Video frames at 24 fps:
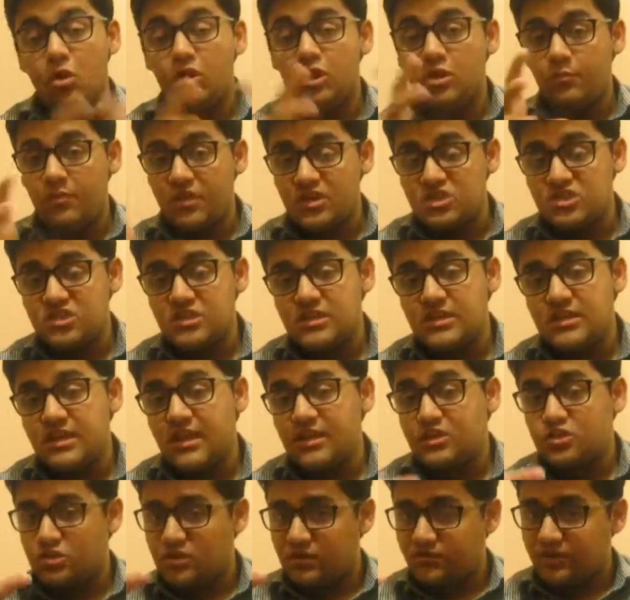So
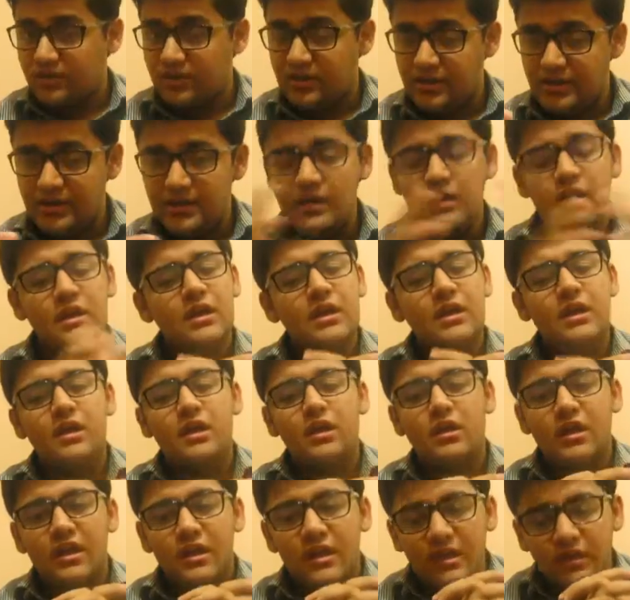occupationally and geographically,
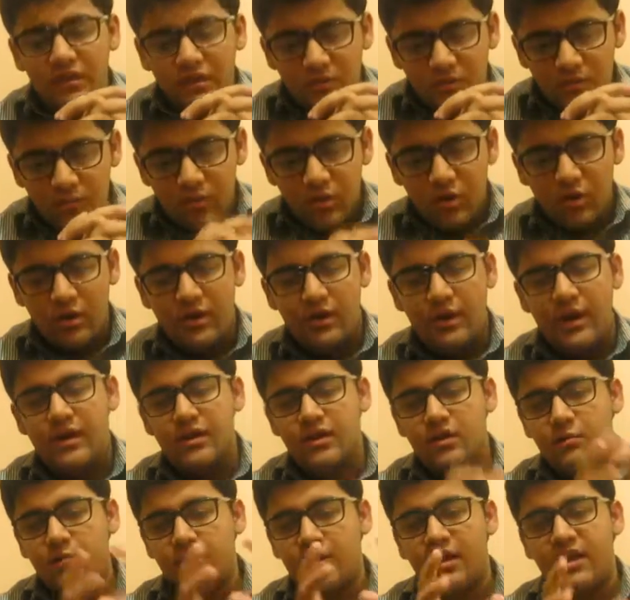
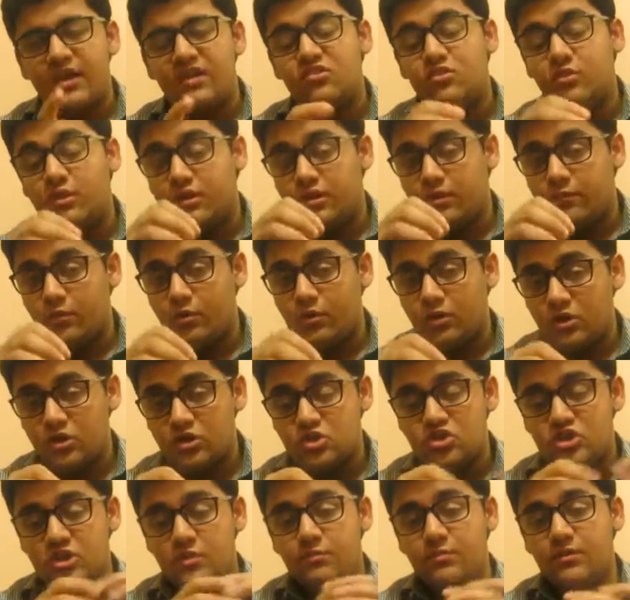enterprise or
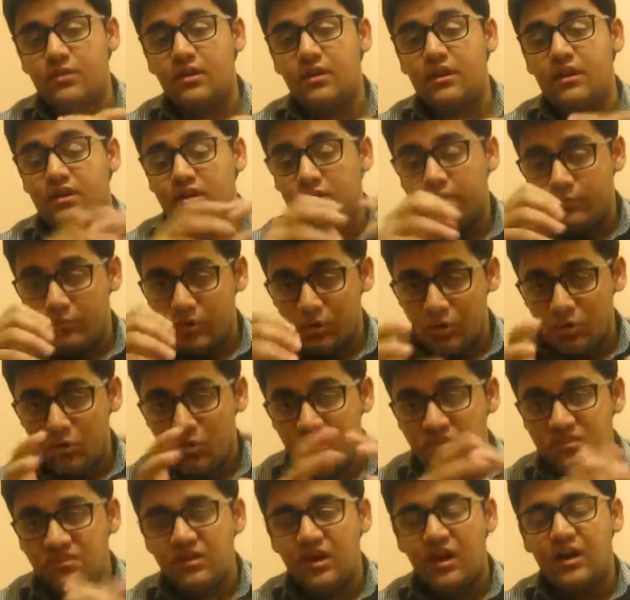
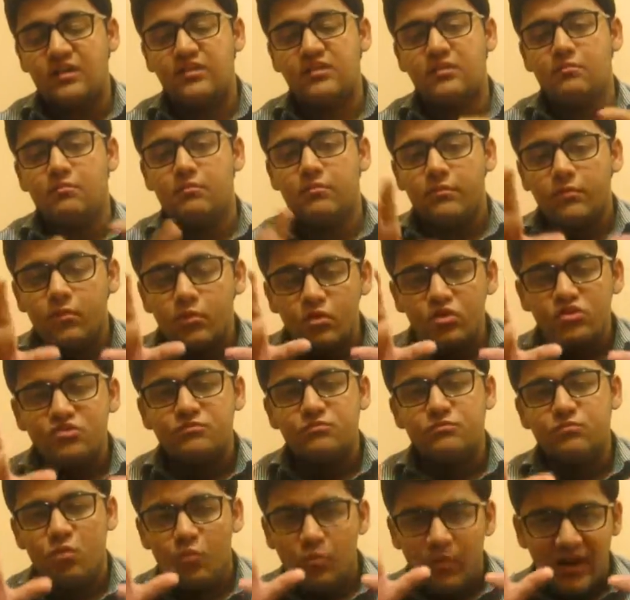entrepreneurs are the
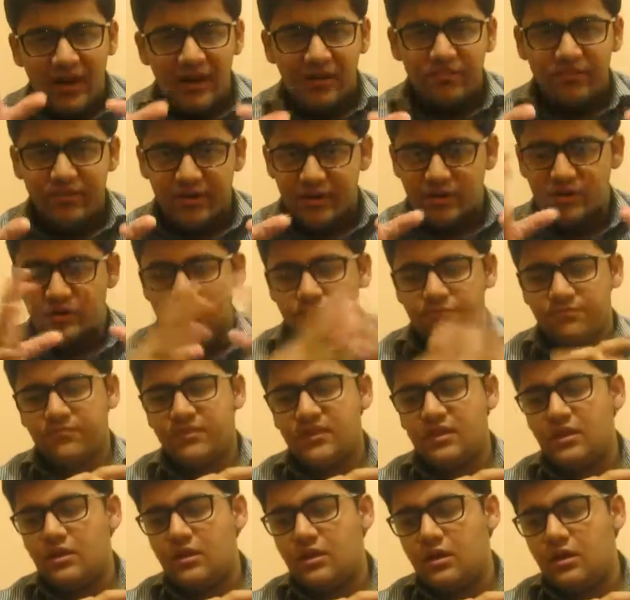most mobile
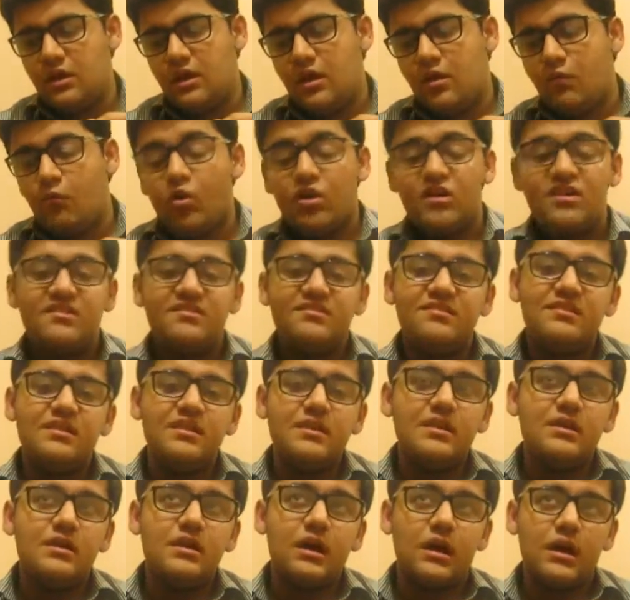factors. What is
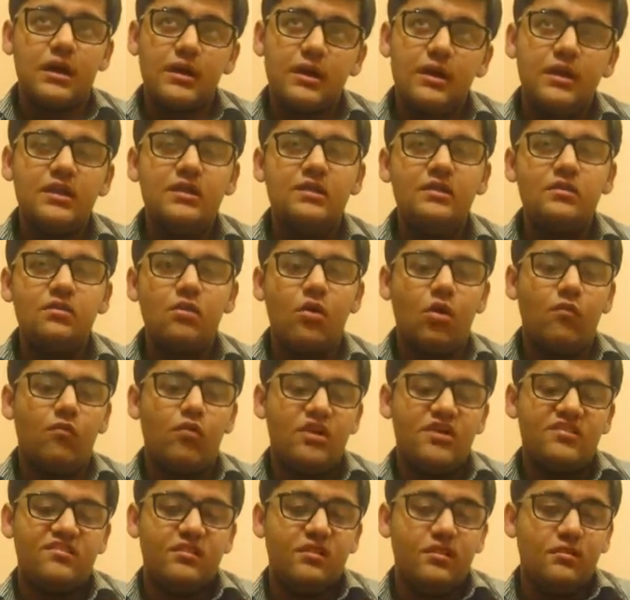the earning
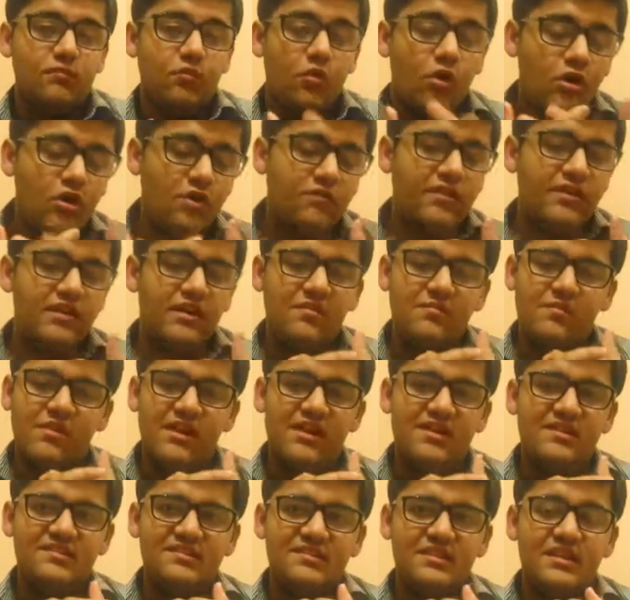or what is the reward of
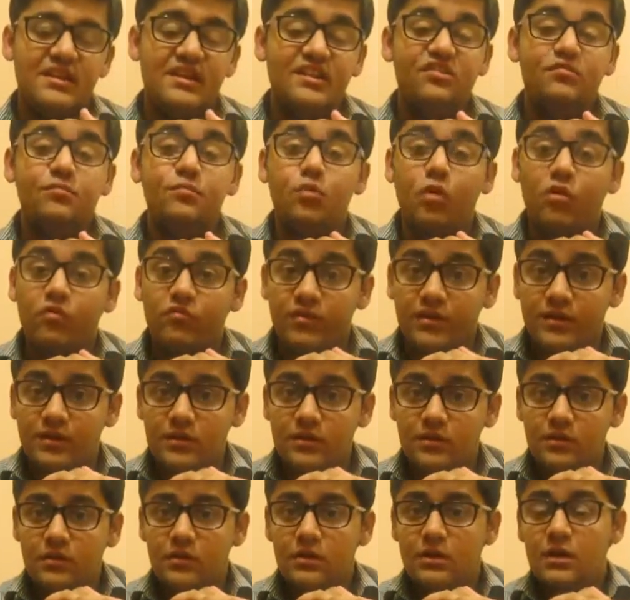enterprise is
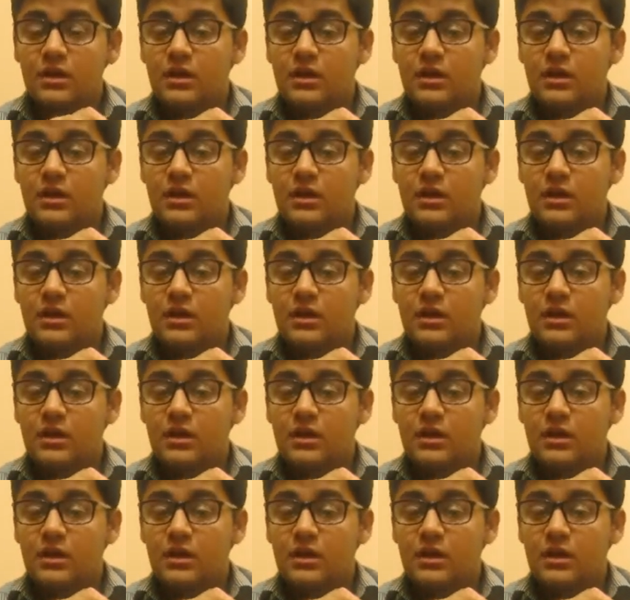profit.